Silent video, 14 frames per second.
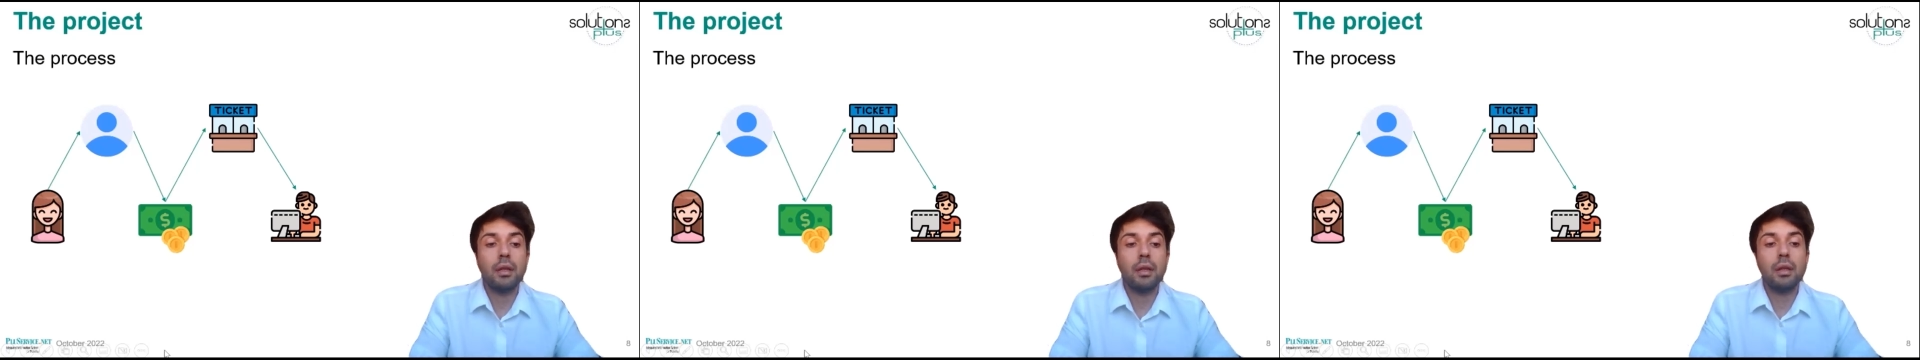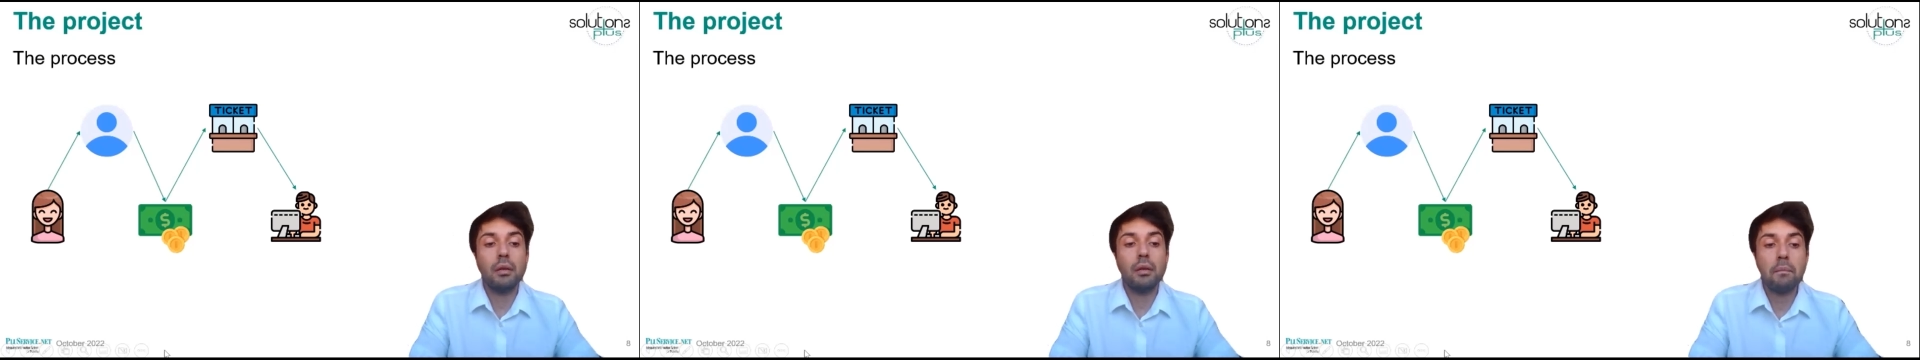
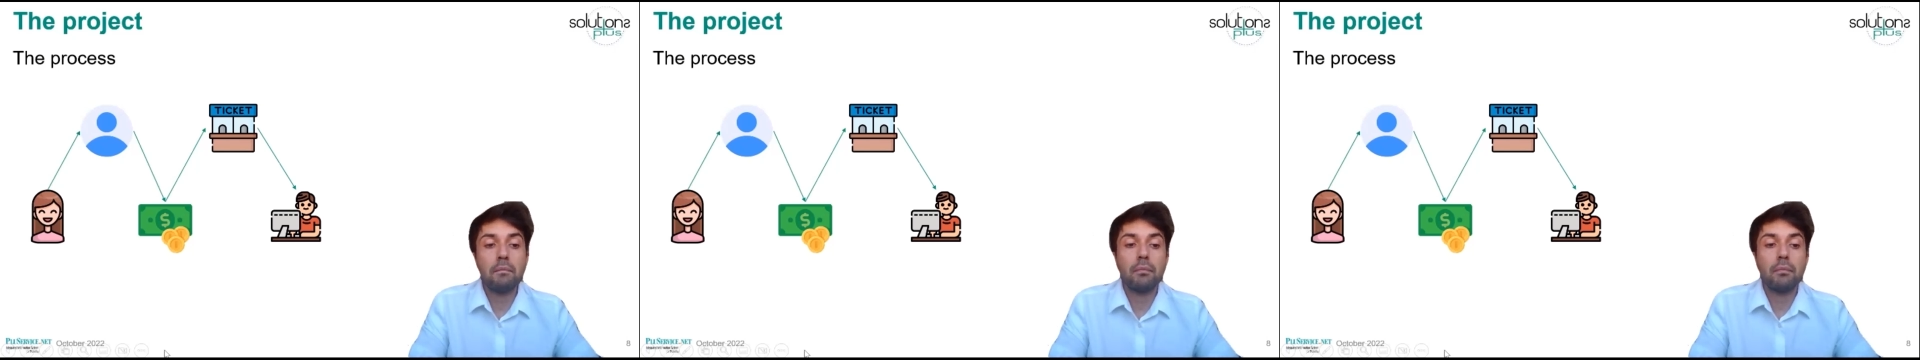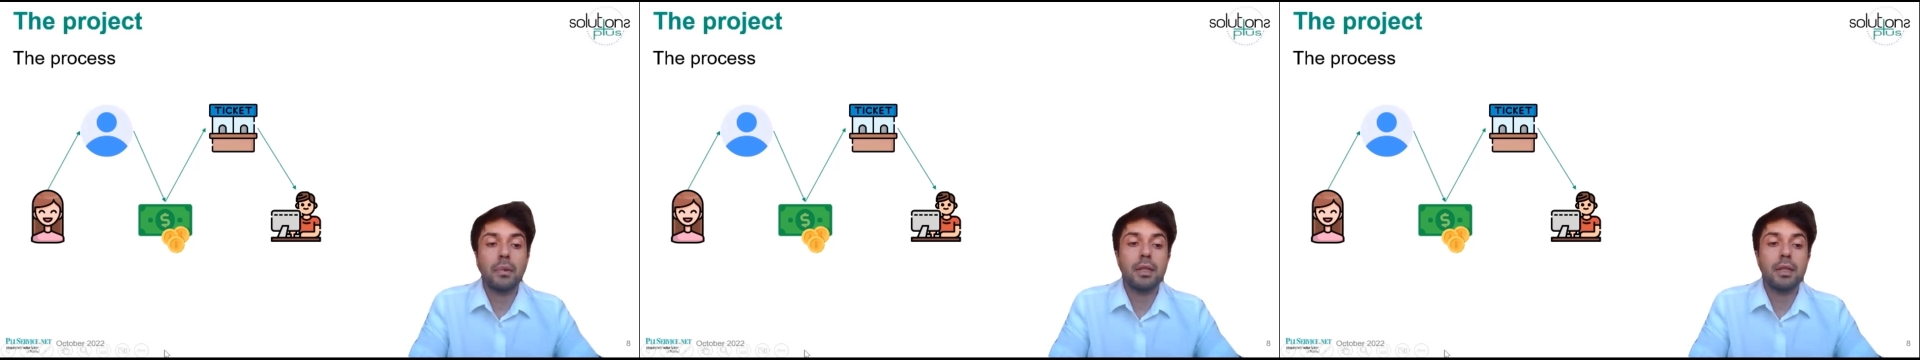let's say,
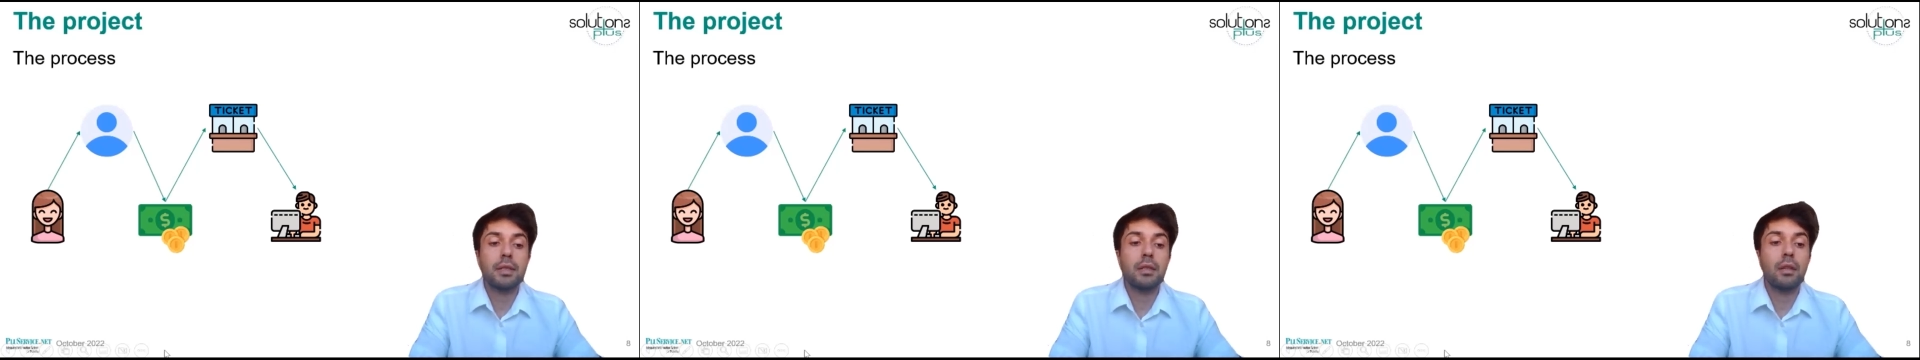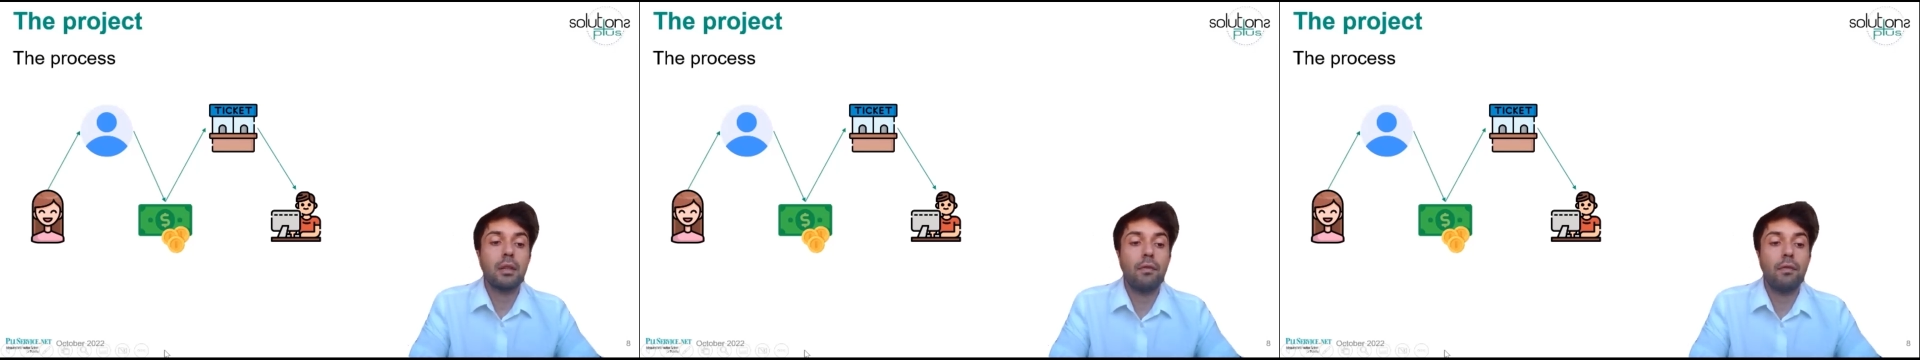
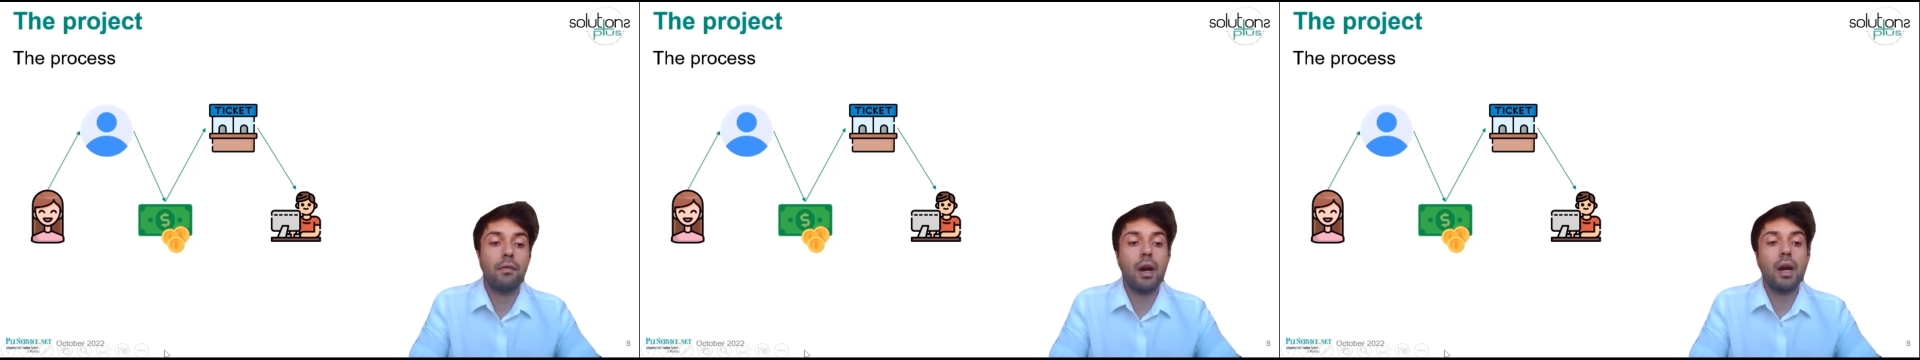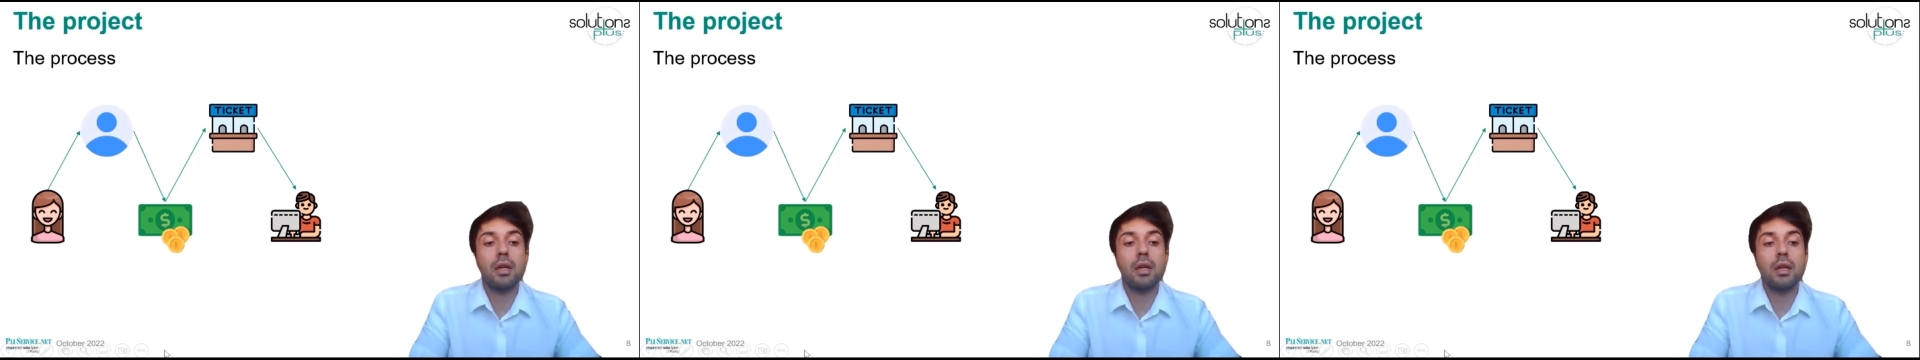
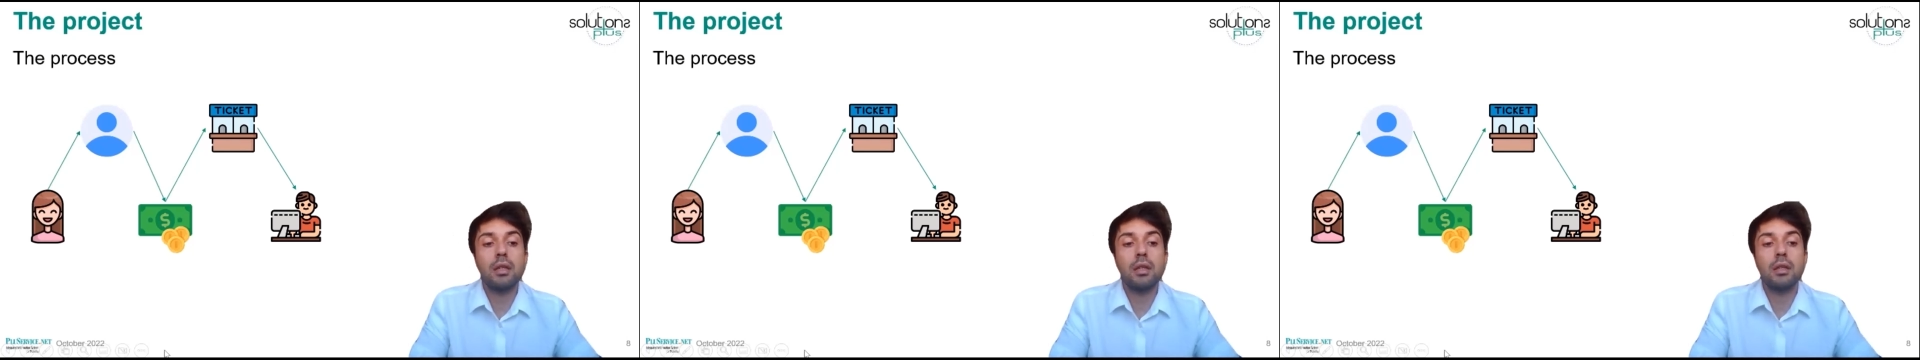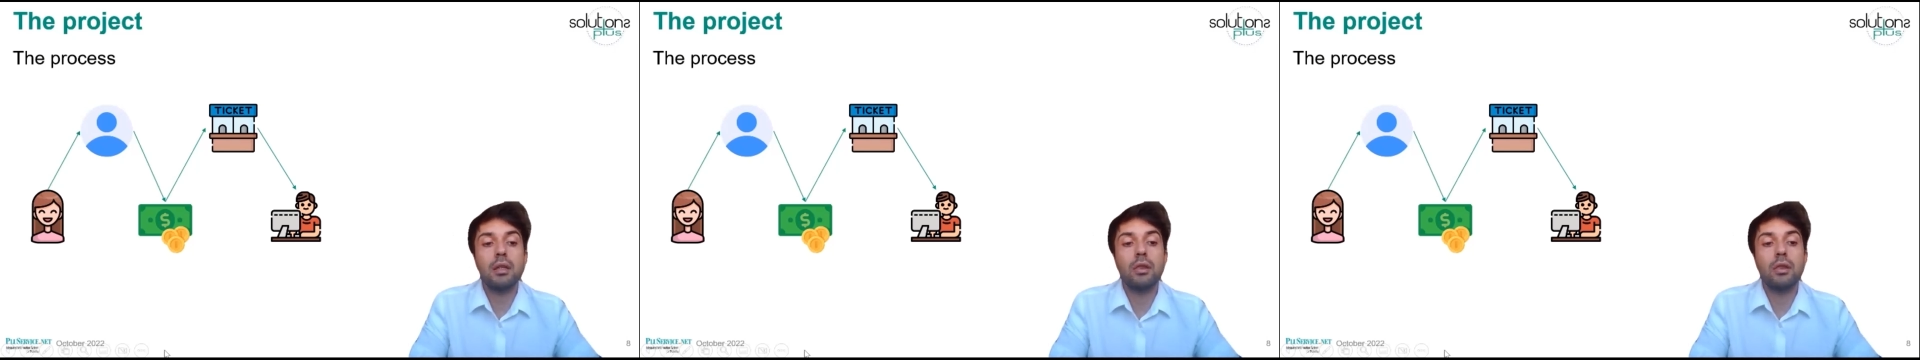
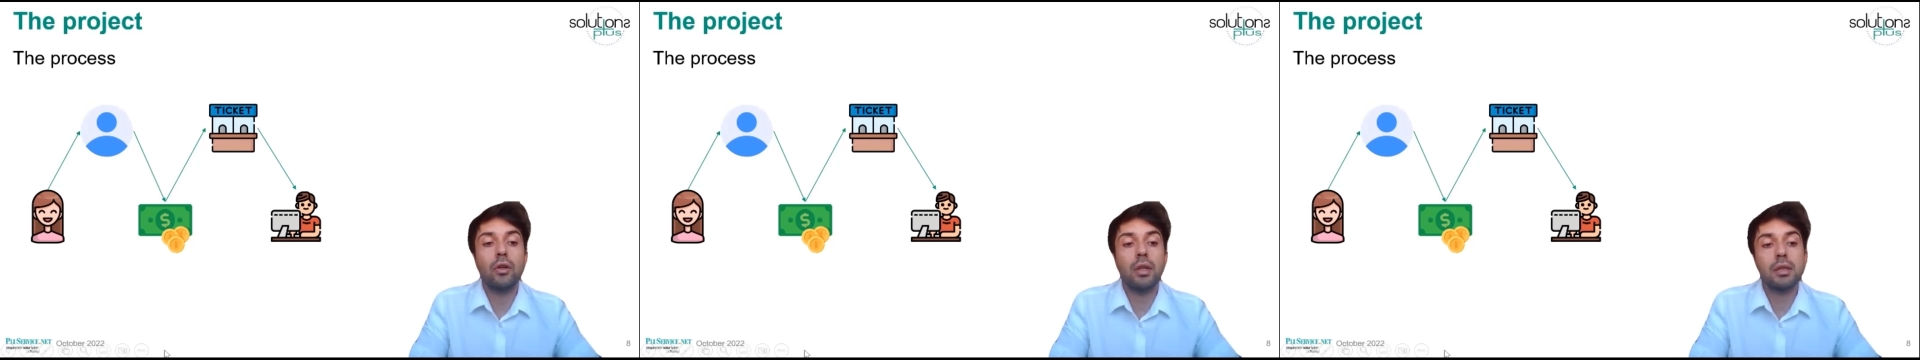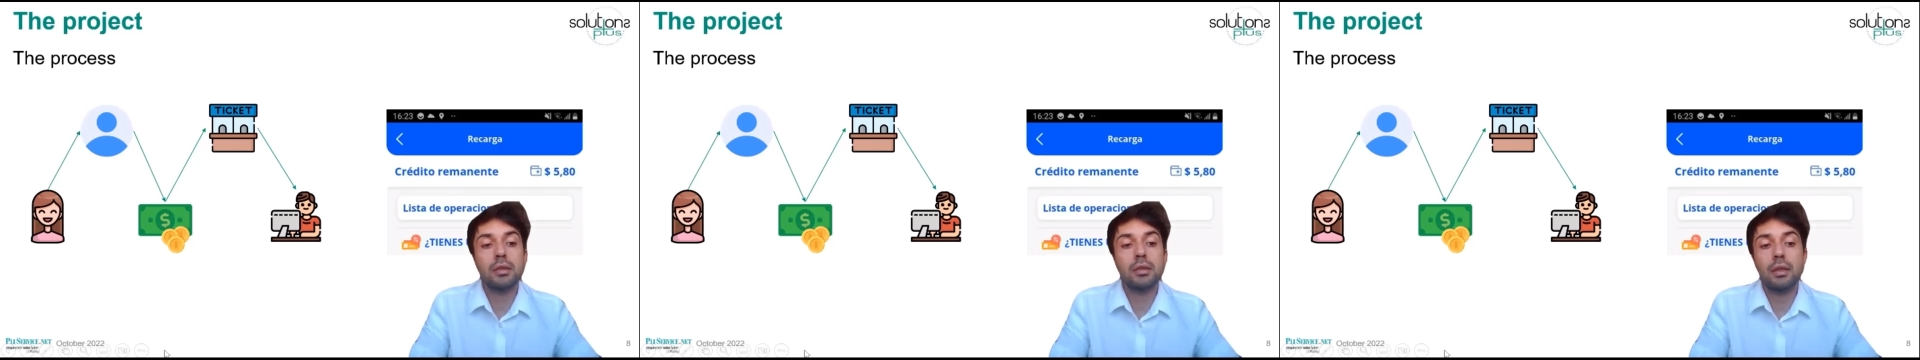
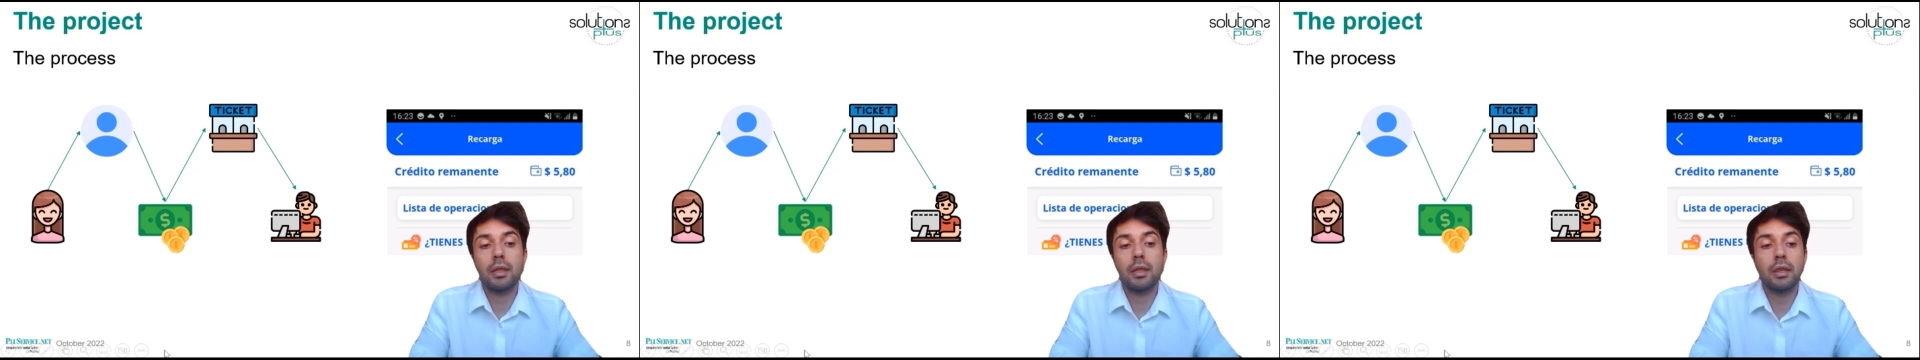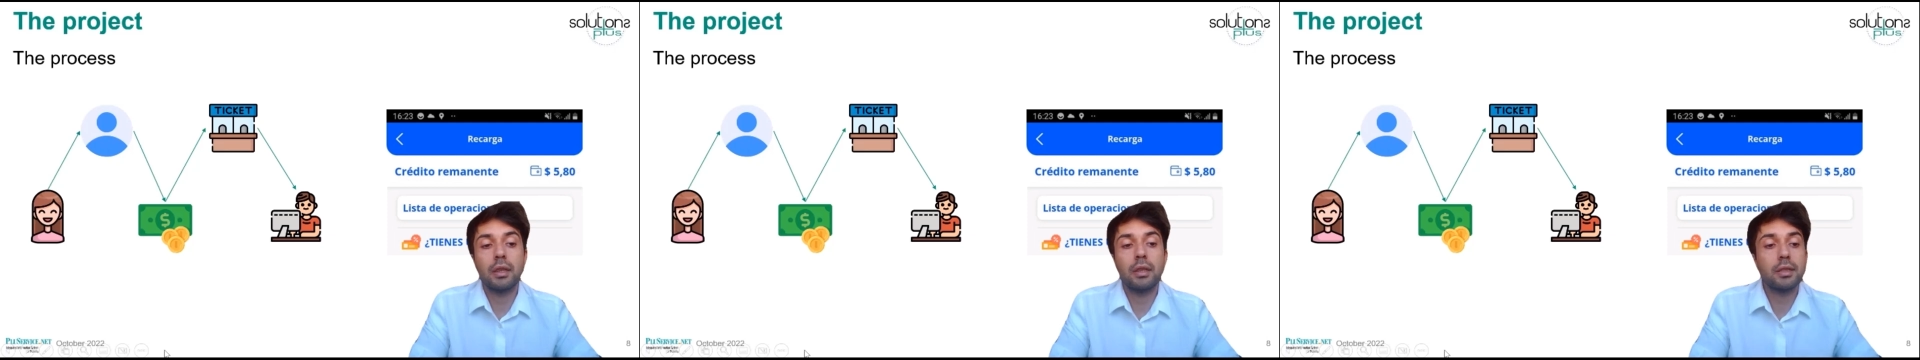
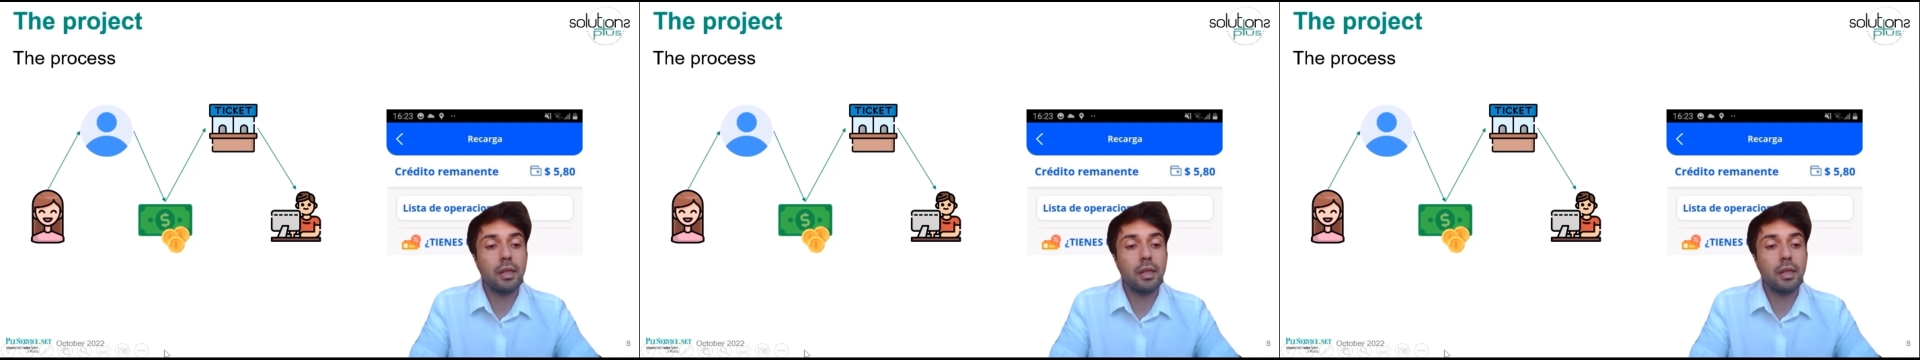$5.80